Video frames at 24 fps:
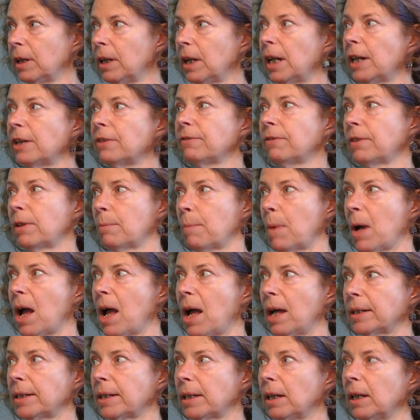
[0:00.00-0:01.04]
in
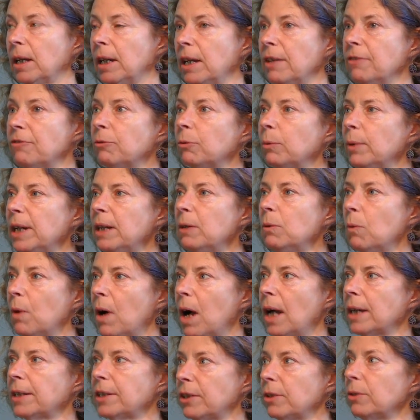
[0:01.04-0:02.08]
Vermont if we
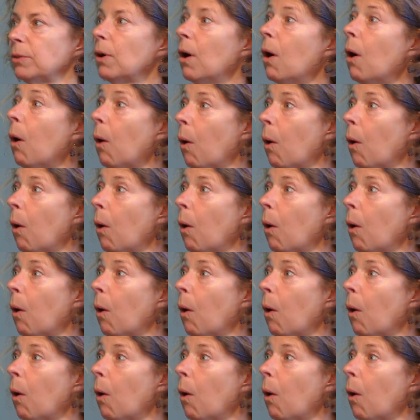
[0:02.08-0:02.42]
want to